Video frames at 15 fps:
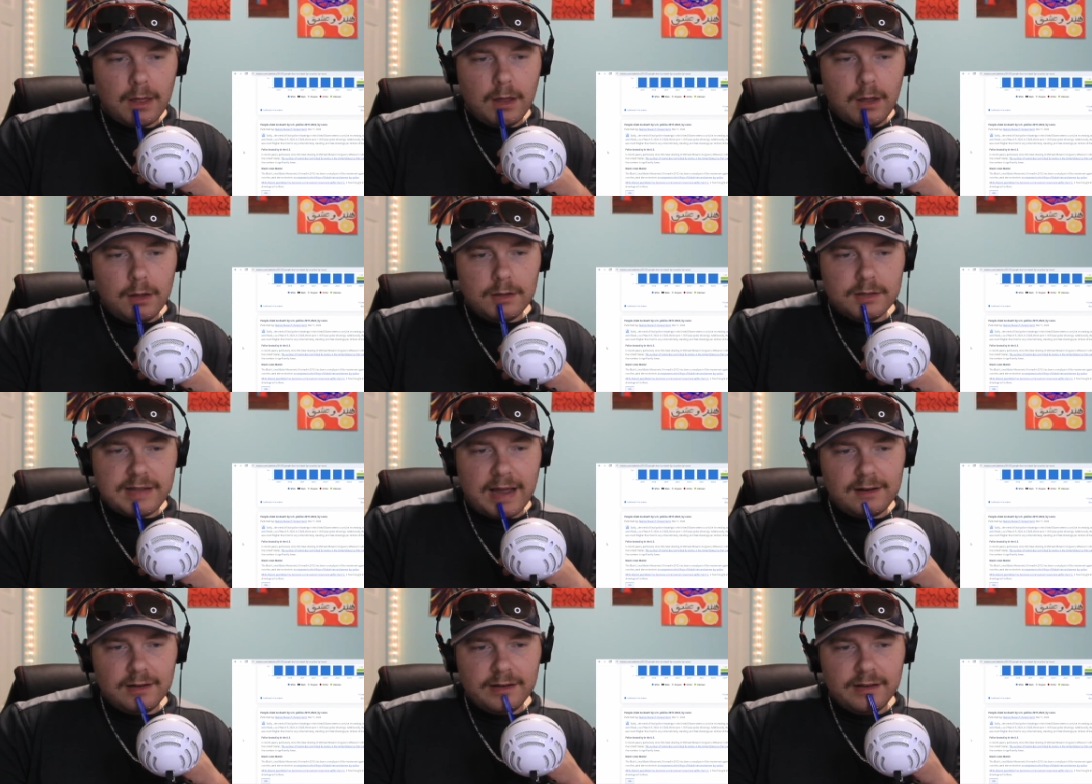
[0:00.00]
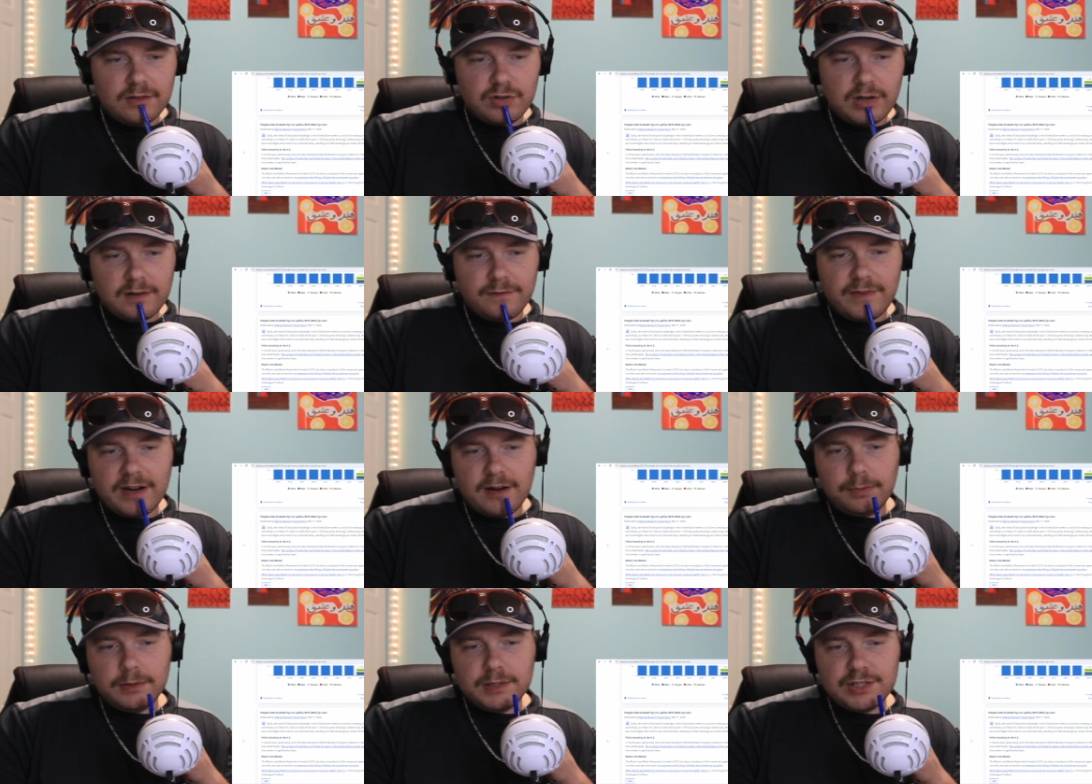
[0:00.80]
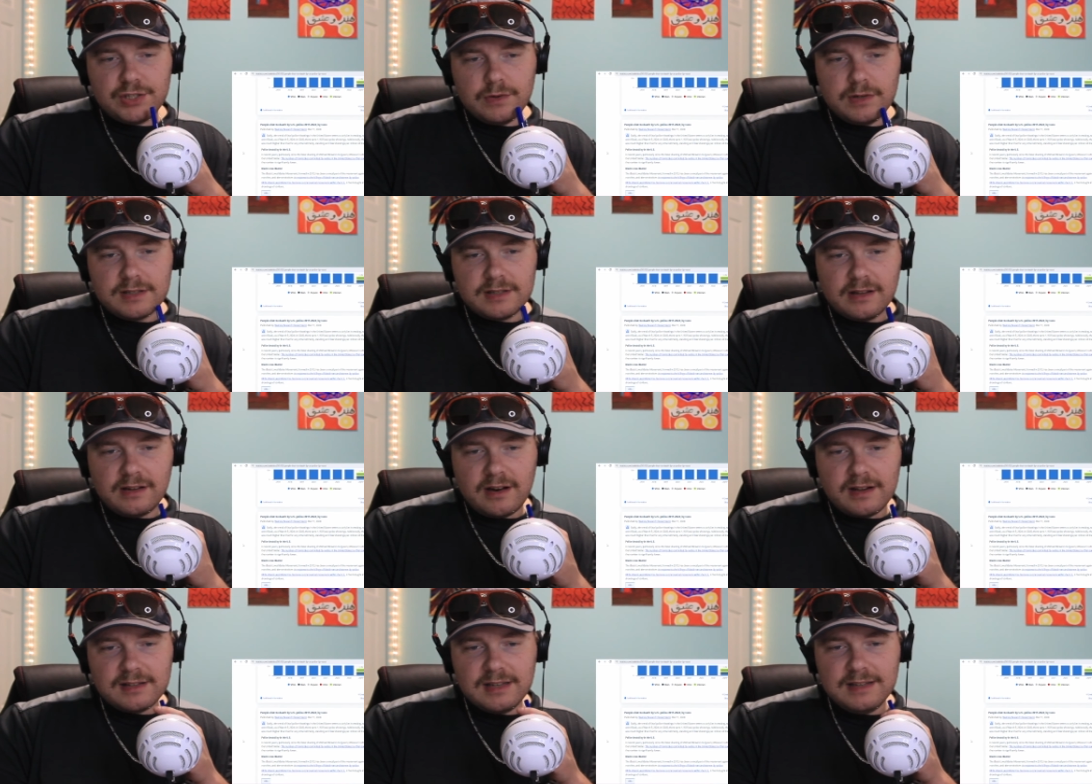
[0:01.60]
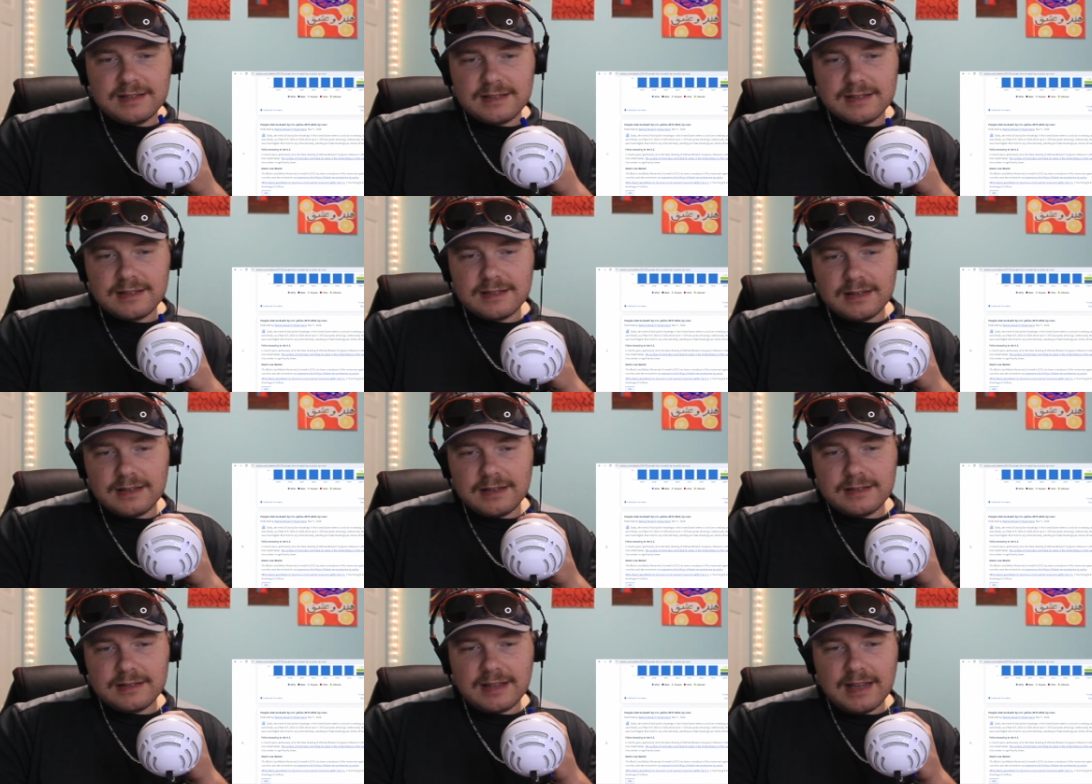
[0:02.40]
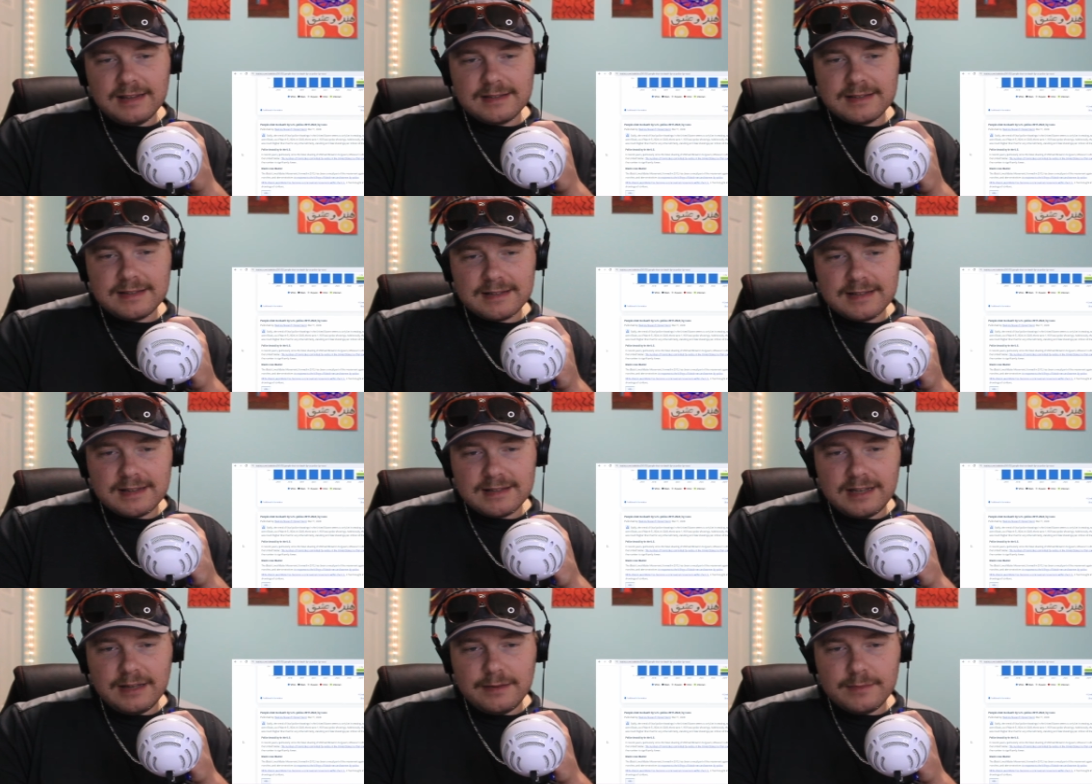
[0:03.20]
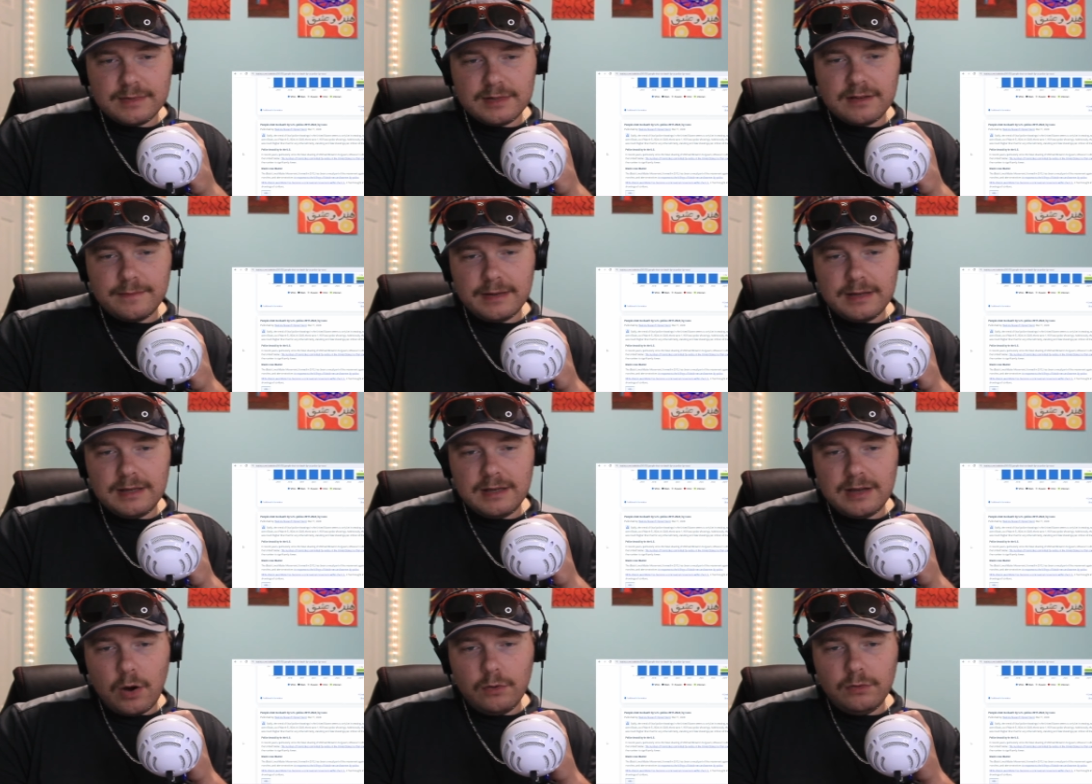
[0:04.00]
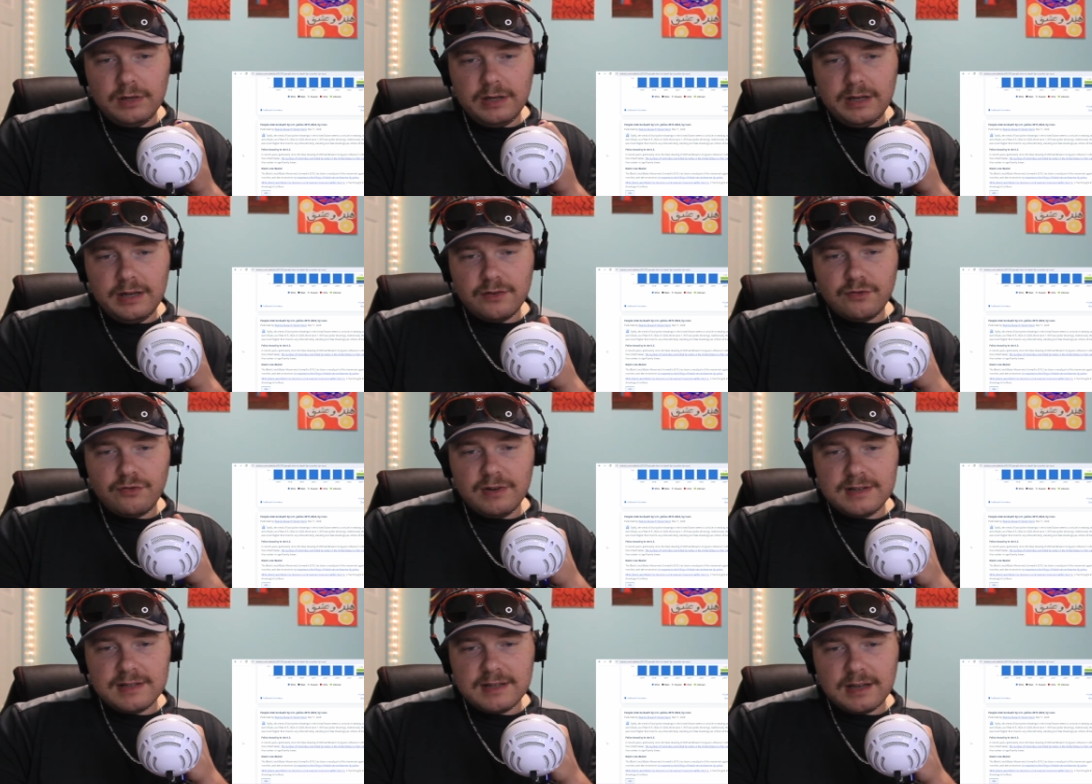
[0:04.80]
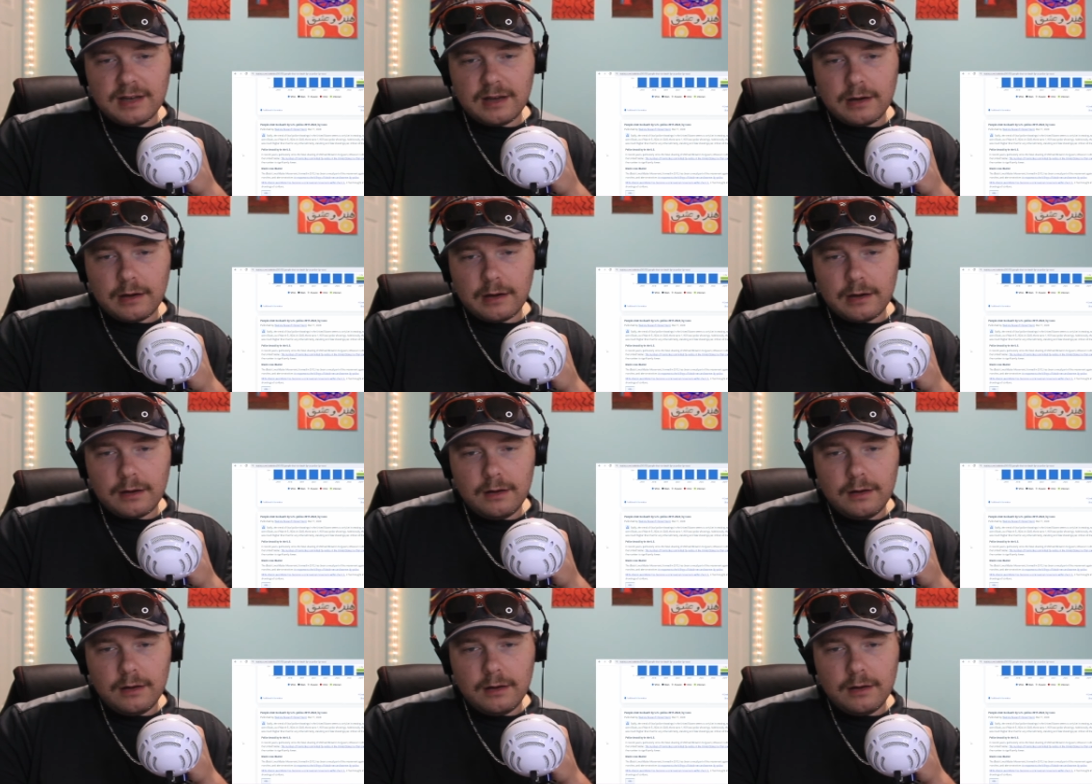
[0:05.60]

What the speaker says: Sadly, the trend of fatal police shootings in the United States seems to be only increasing,